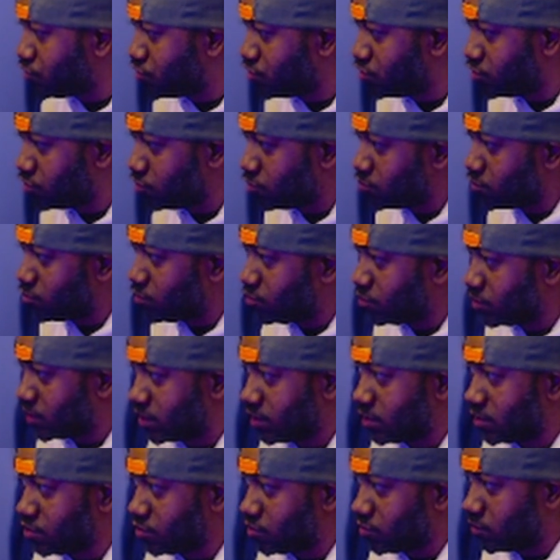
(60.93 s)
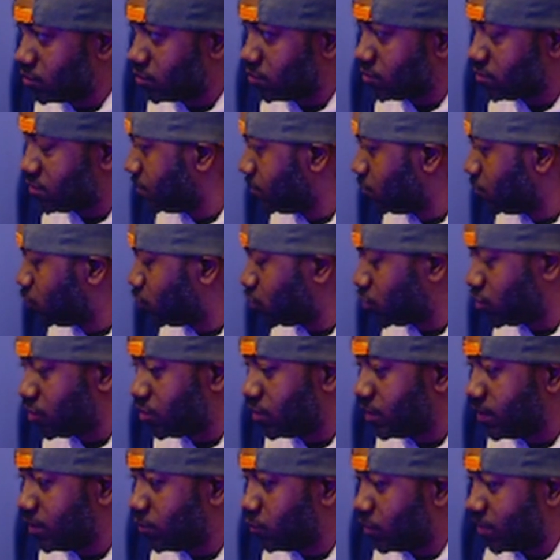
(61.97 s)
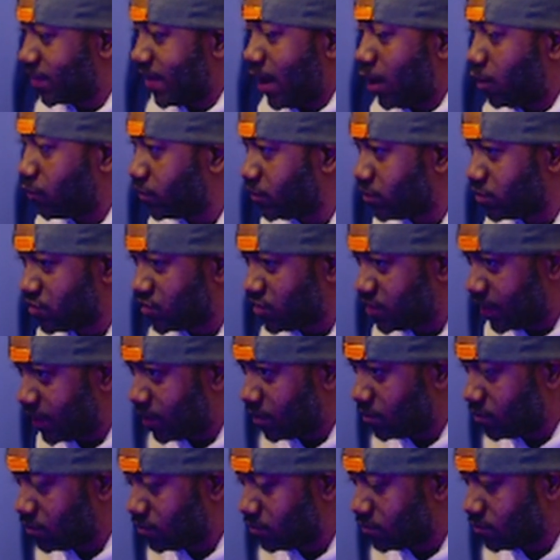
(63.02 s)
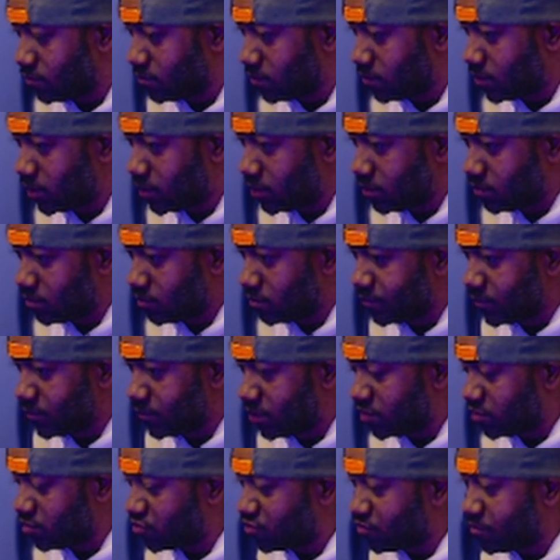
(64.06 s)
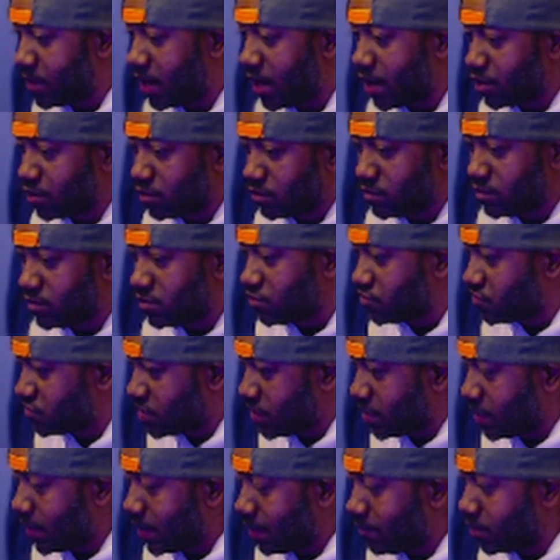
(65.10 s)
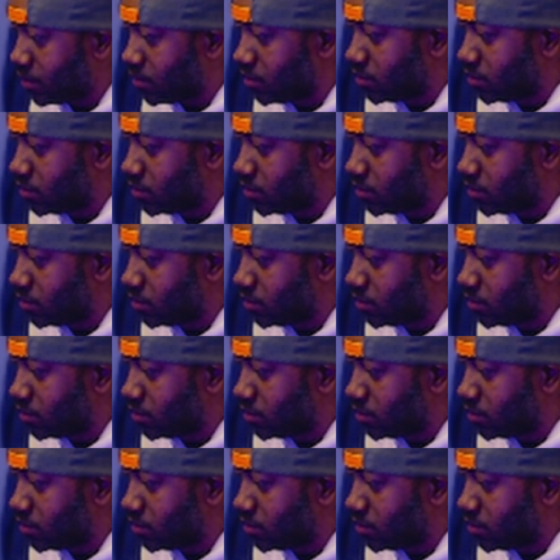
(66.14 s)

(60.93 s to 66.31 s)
do with the controls, with how they're set, right? Because there's modern and there's dynamic.